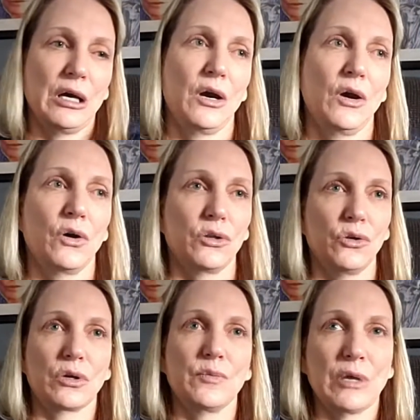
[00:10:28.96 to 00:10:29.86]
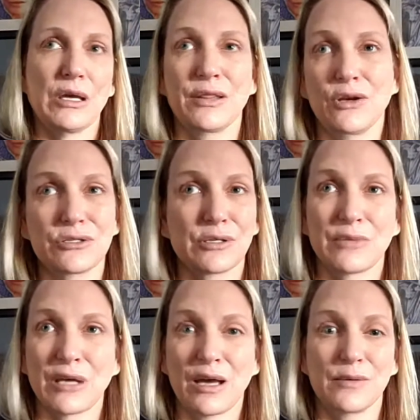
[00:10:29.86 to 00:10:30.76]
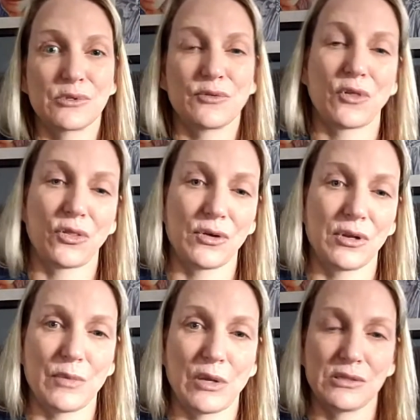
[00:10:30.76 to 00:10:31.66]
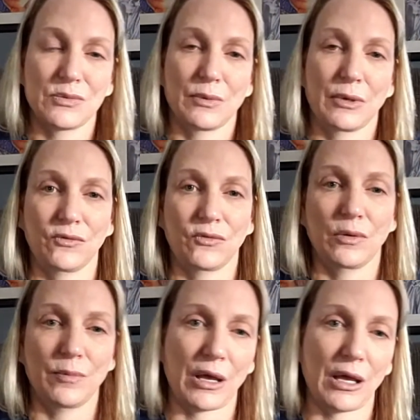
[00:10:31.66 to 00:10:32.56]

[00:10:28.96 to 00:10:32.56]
You can be in there sometimes for 30 minutes waiting for a bed,